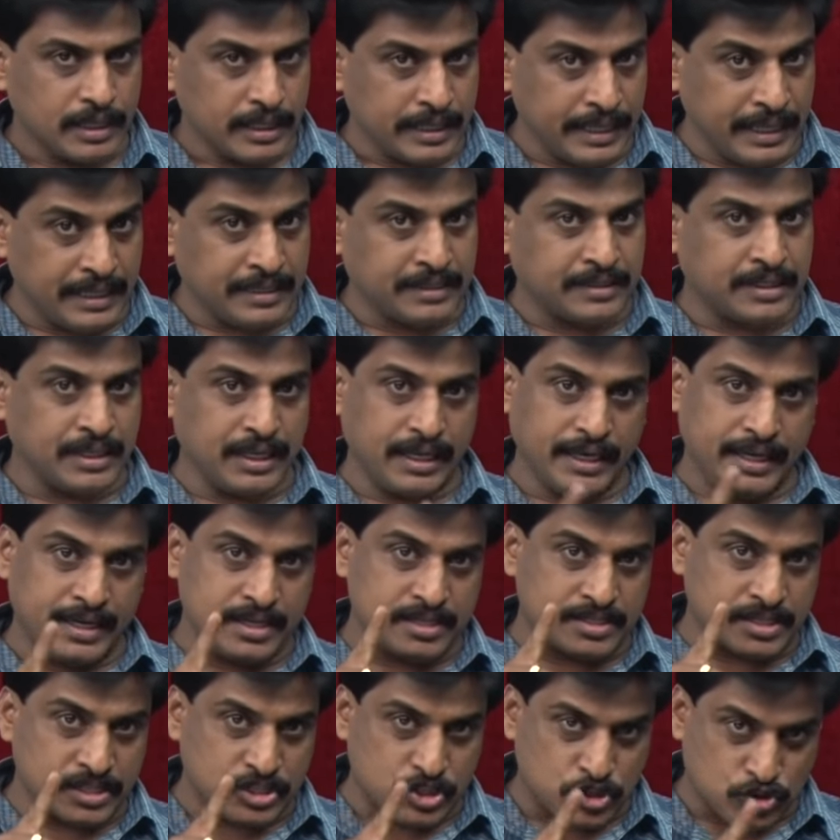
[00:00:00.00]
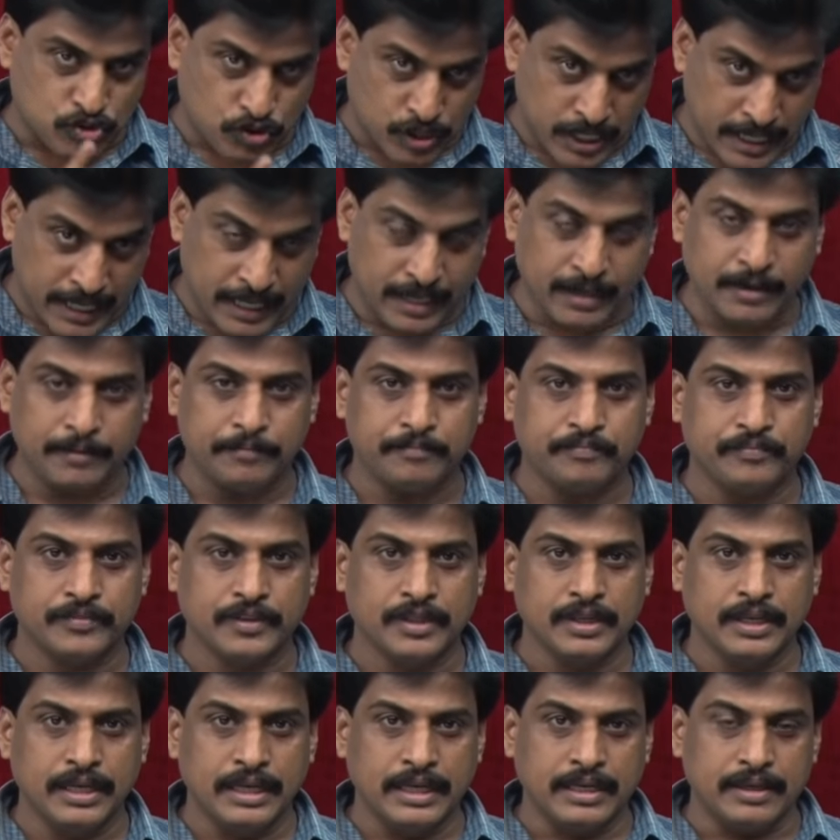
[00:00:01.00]
it is string,
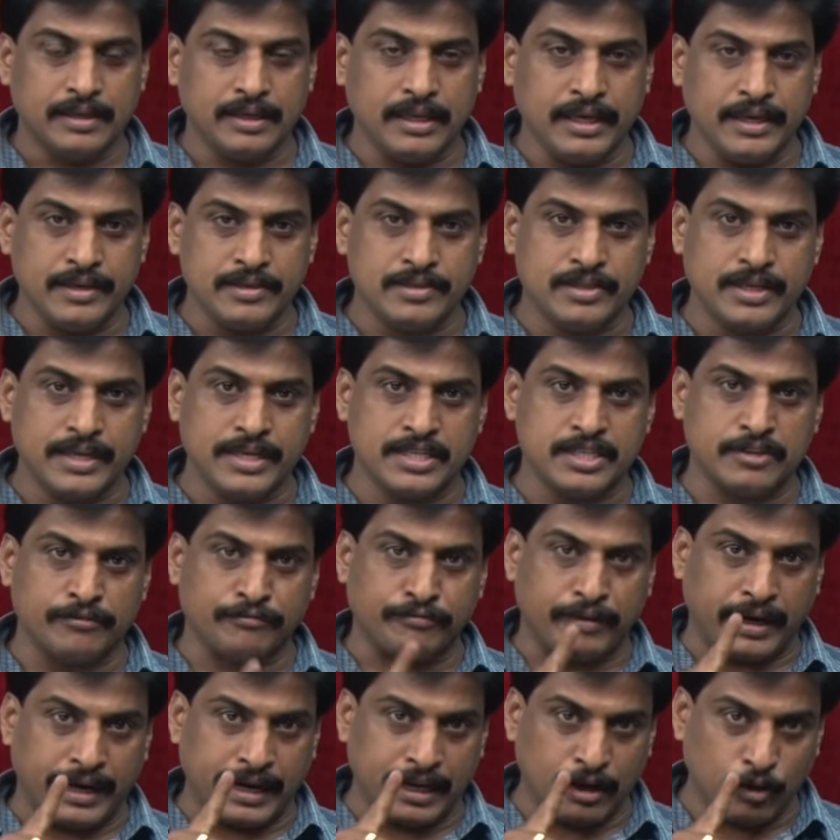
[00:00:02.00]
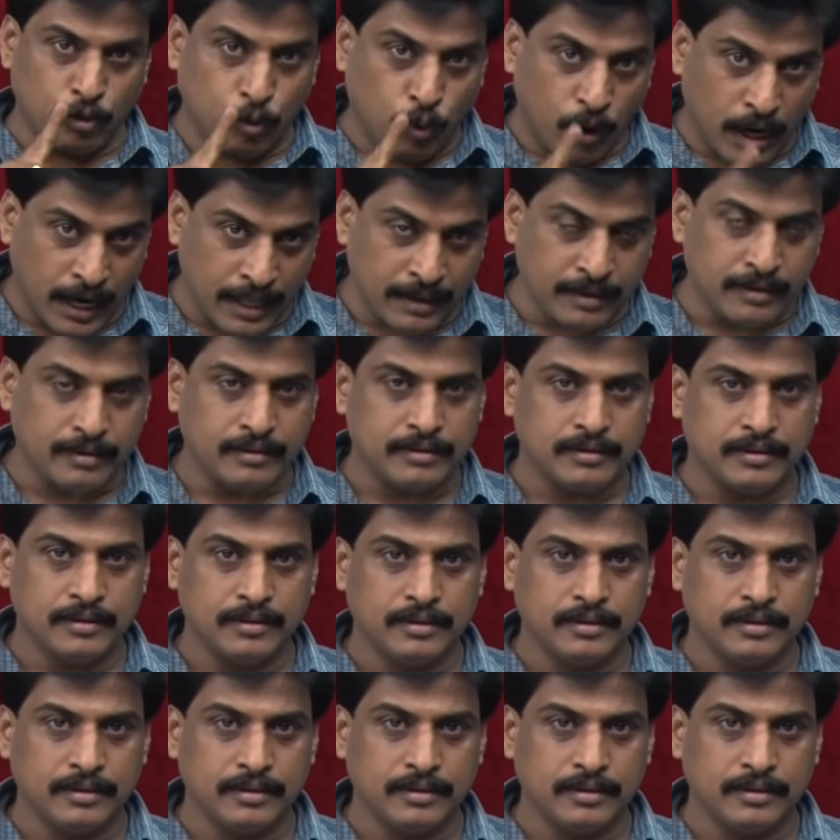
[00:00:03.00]
is file 1